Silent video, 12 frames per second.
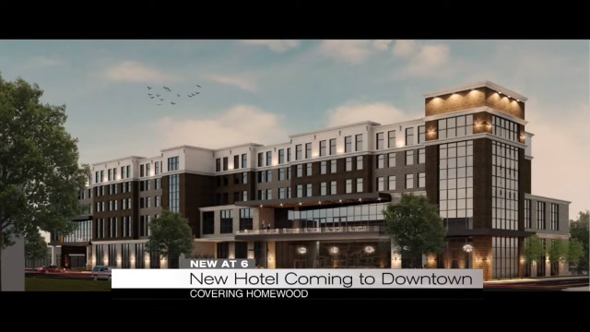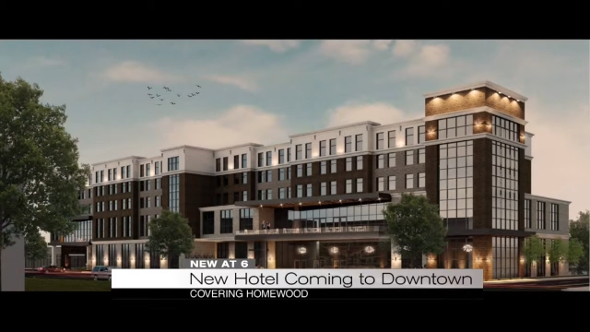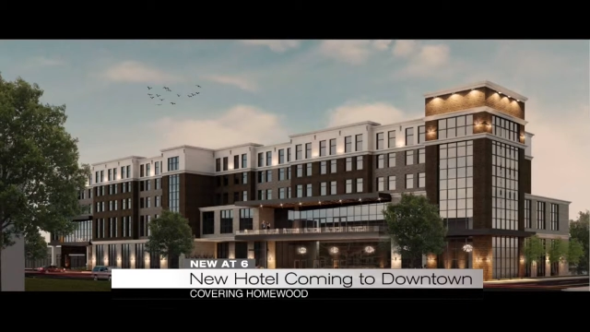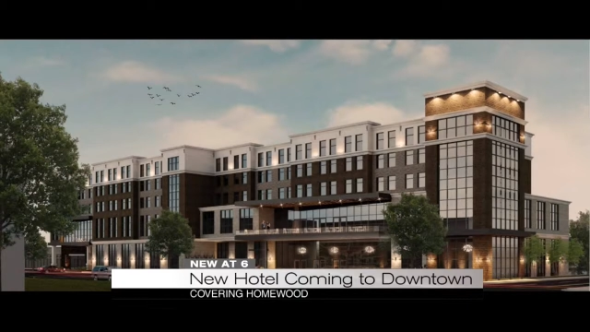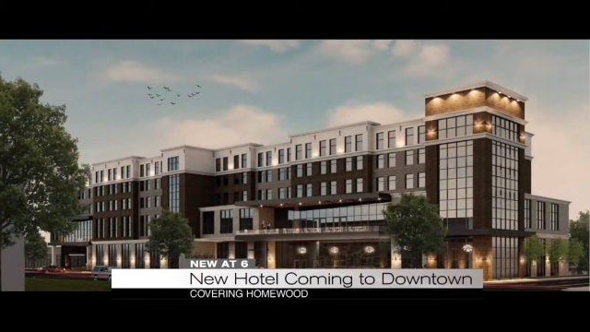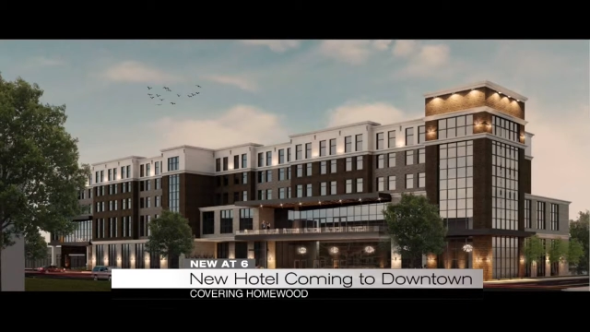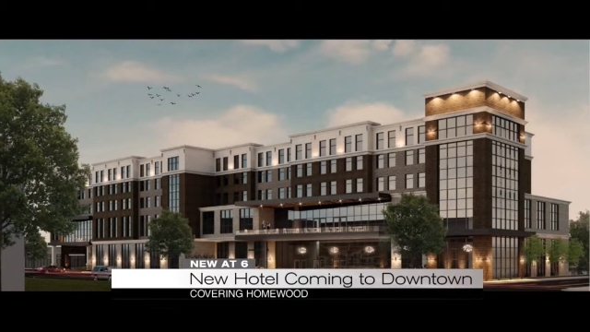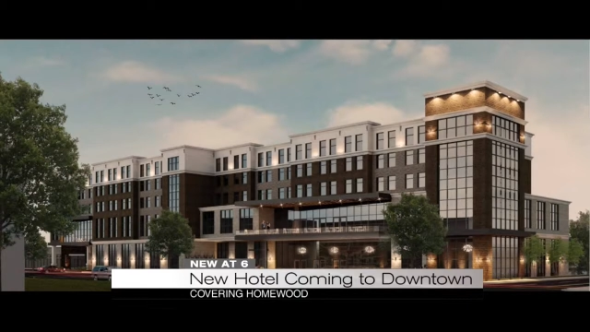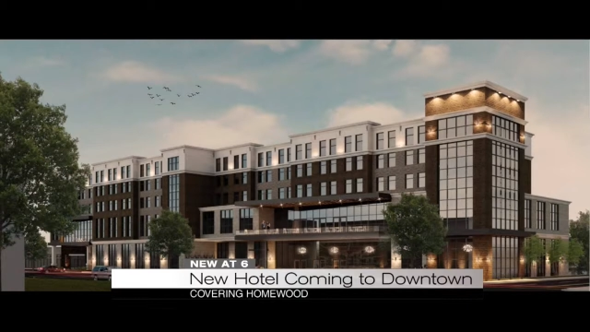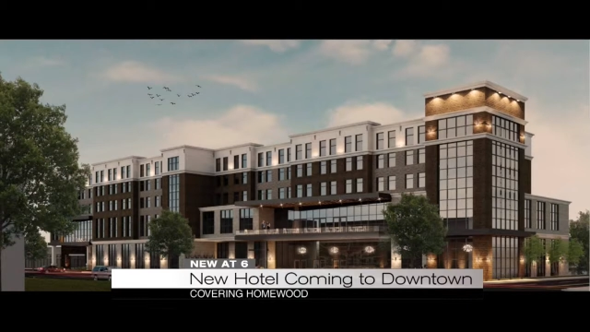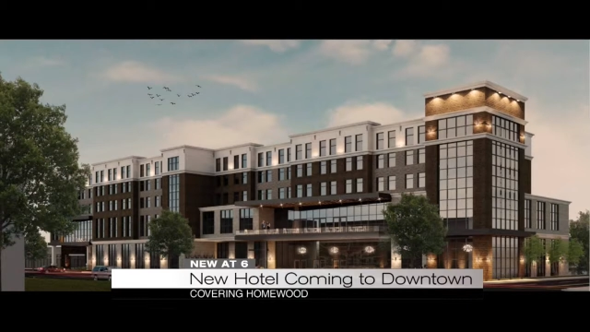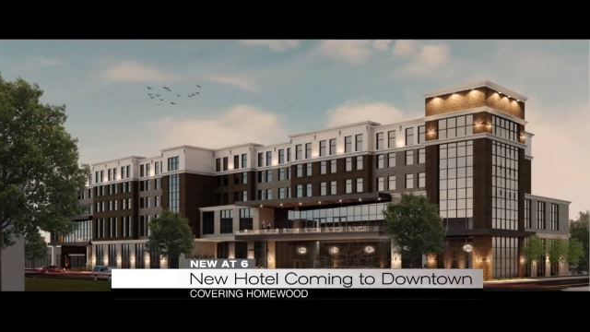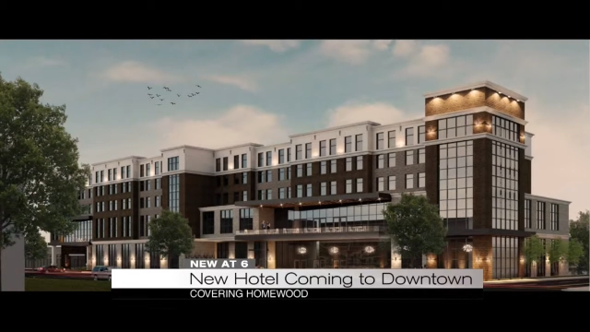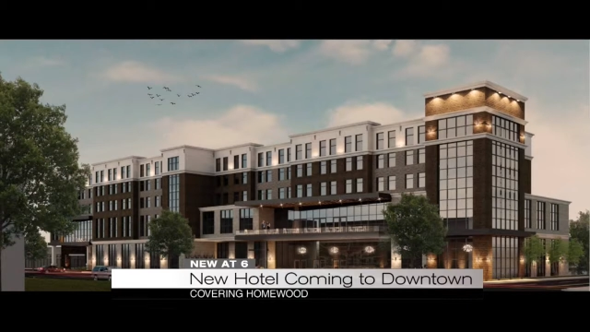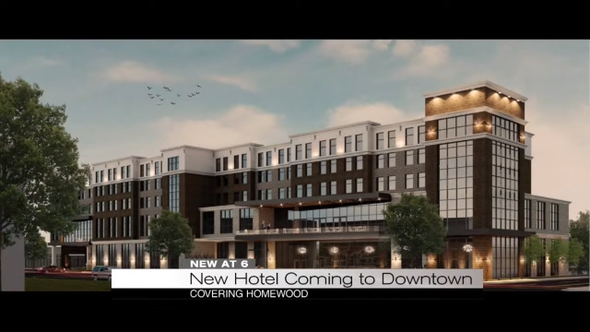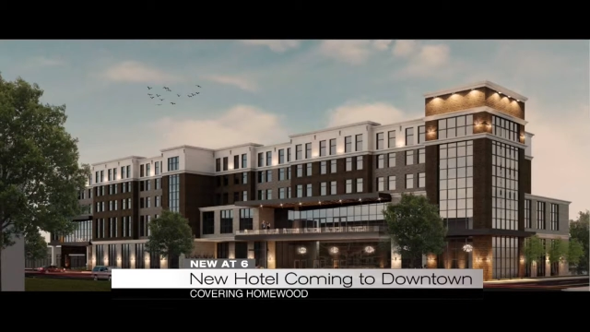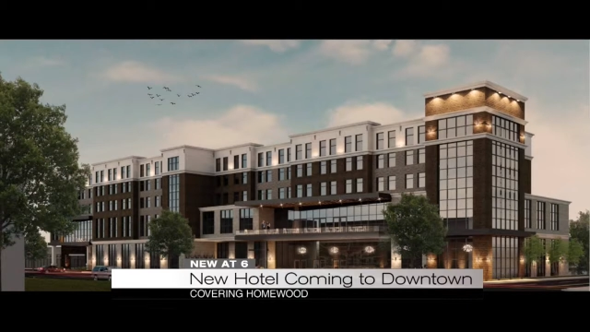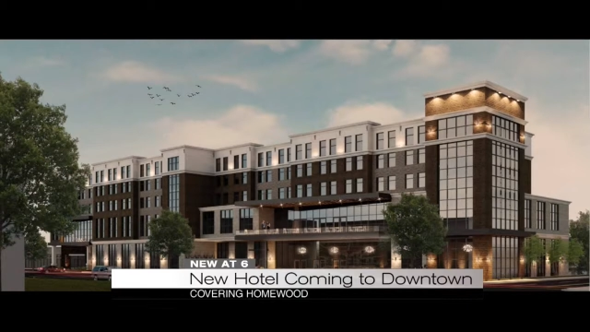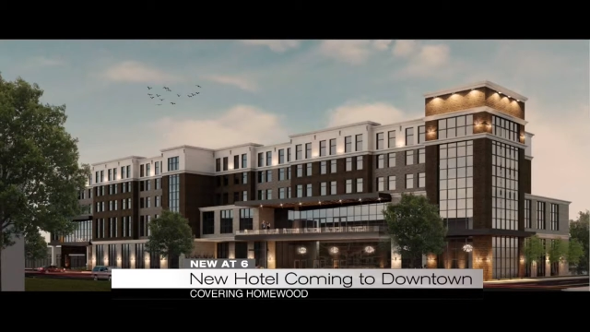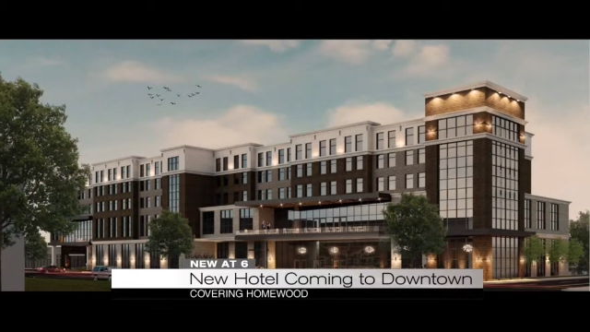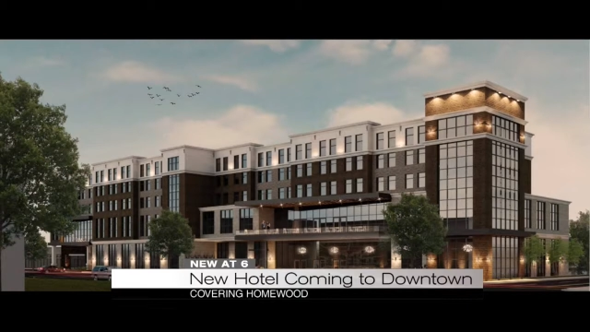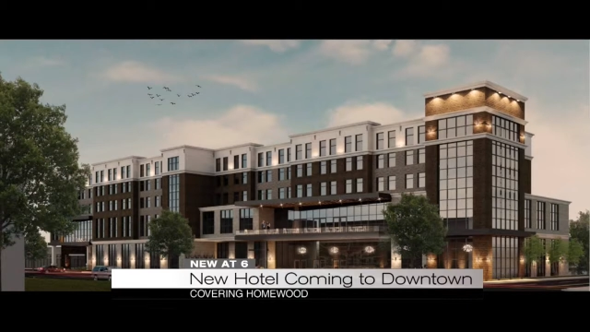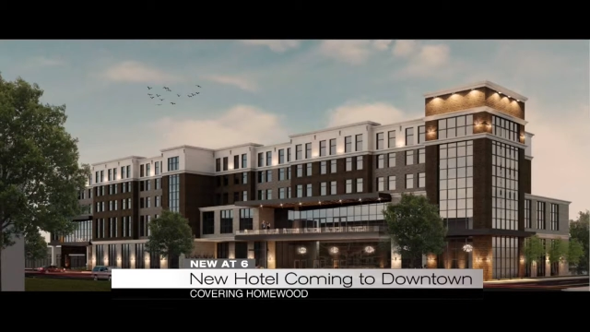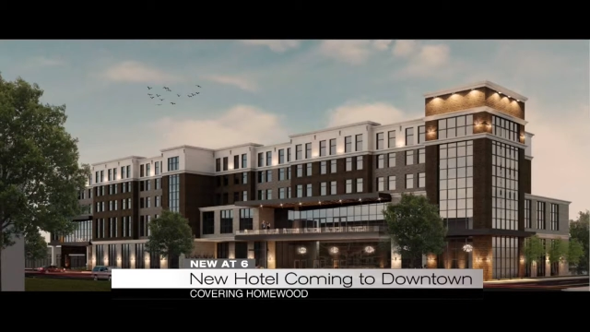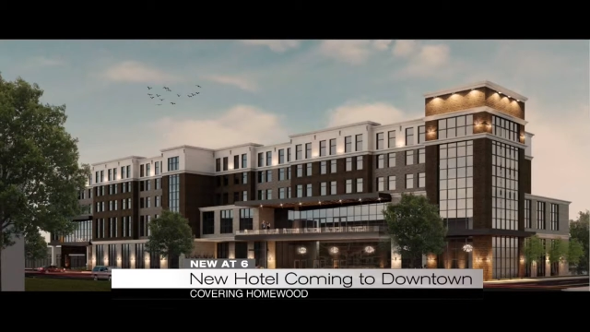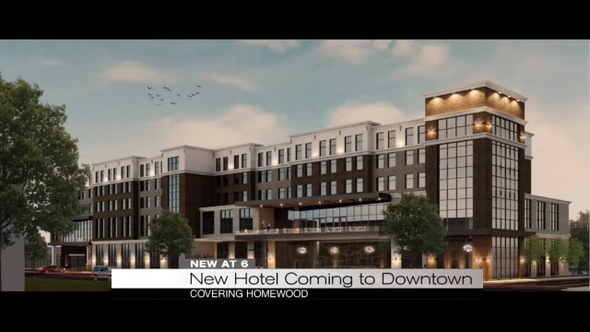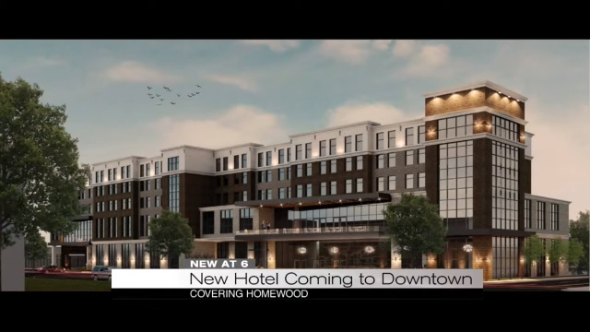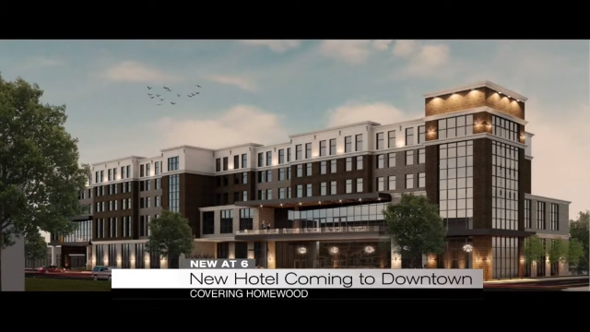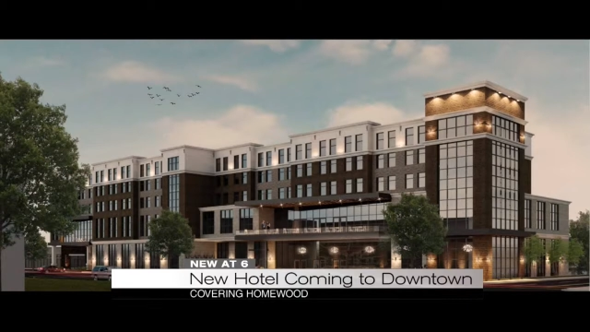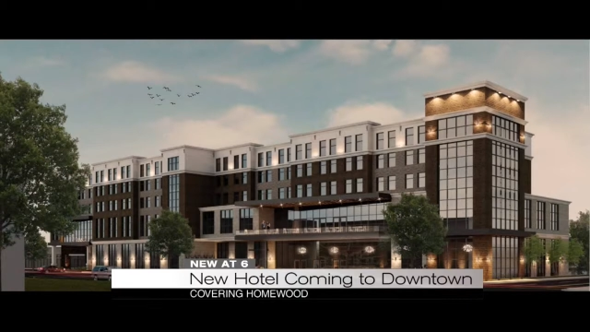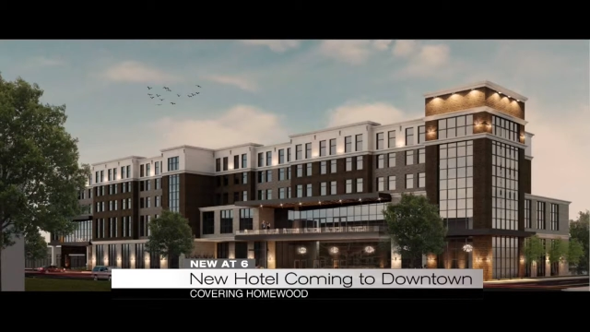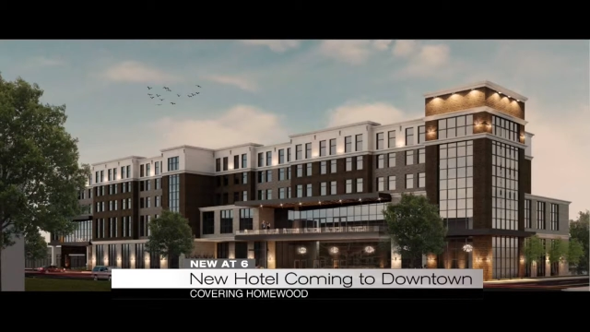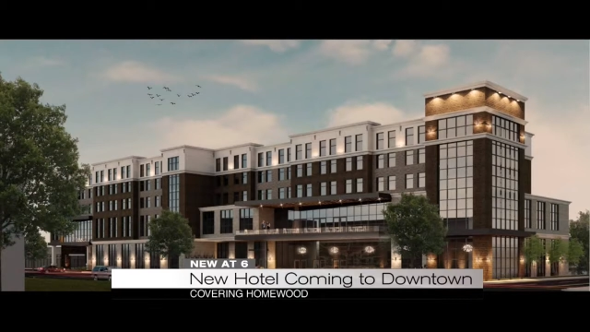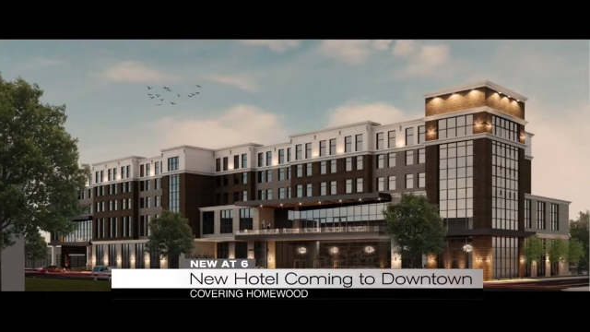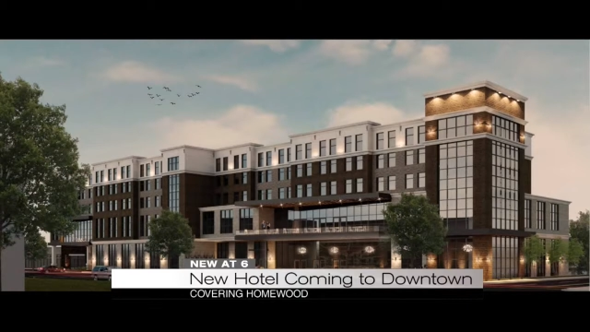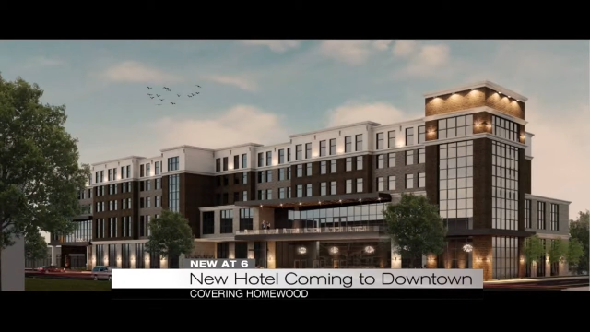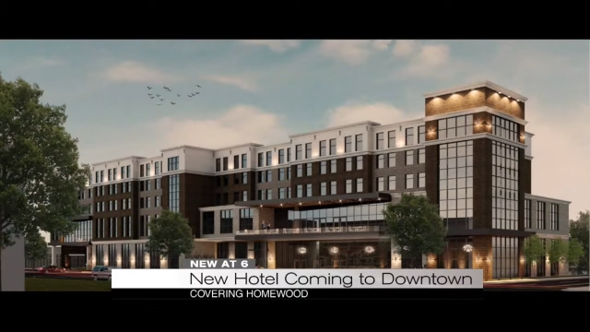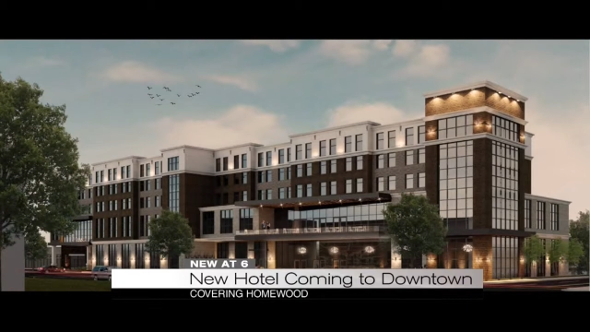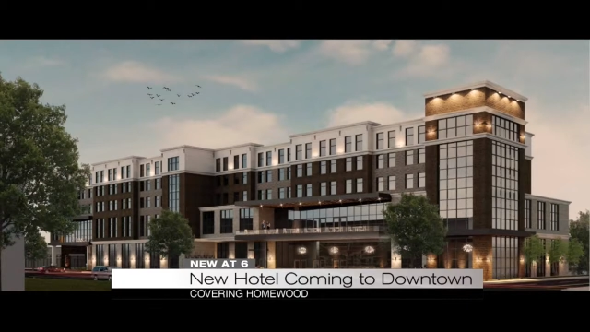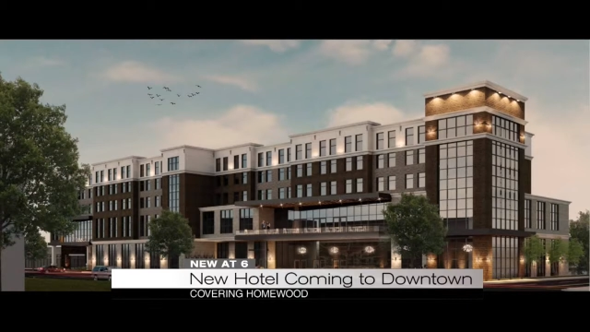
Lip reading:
[unreadable: no face in view]